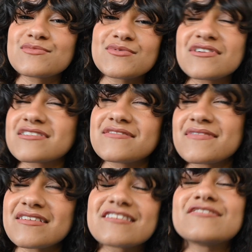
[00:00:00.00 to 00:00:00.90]
productive
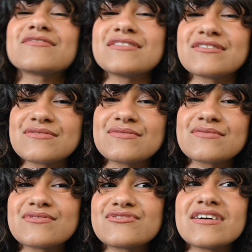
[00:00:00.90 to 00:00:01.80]
thing that you can do.
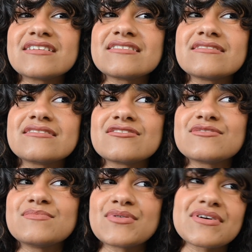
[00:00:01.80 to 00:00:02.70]
Don't try to
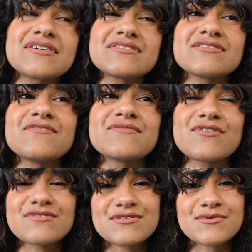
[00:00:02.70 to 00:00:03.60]
just bury yourself in
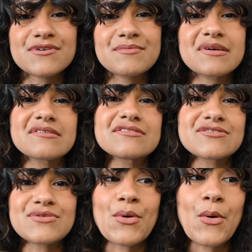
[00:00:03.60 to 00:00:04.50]
all this work because
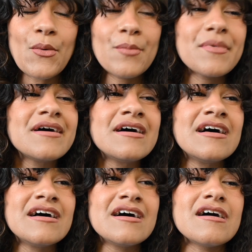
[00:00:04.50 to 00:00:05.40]
you're home.
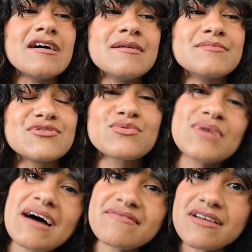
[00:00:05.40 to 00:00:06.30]
You don't
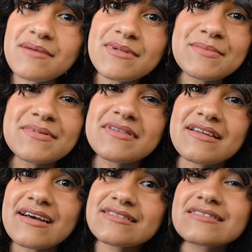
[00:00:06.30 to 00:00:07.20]
have to come up with the
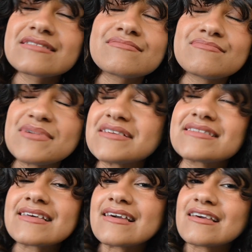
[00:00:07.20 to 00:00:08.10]
next
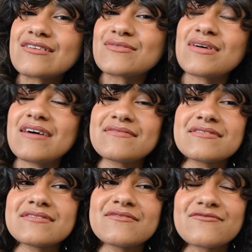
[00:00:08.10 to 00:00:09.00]
best thing. You don't have
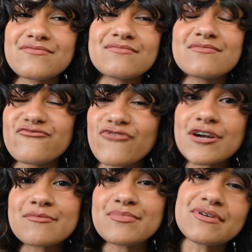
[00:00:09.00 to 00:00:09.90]
to
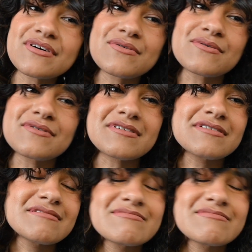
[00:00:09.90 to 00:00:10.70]
write a book or,